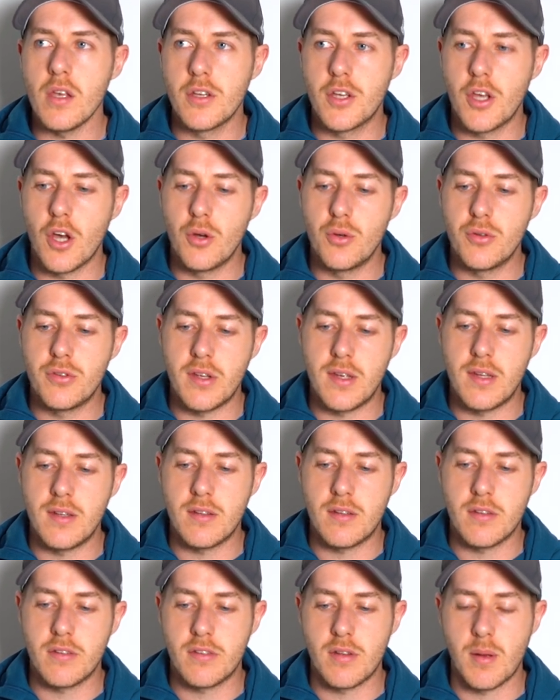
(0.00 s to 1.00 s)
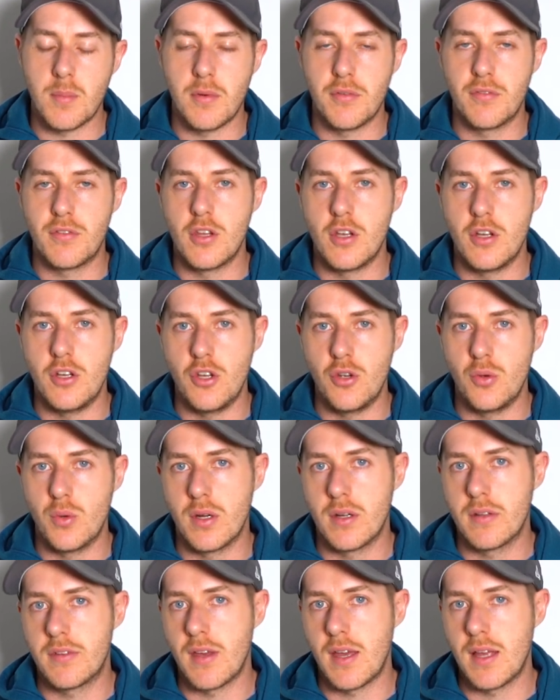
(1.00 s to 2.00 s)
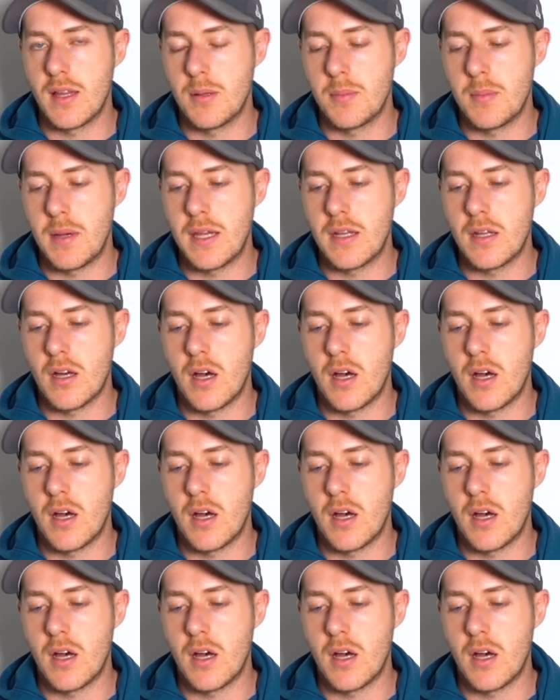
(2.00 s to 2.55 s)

goes into some of the newer TaylorMade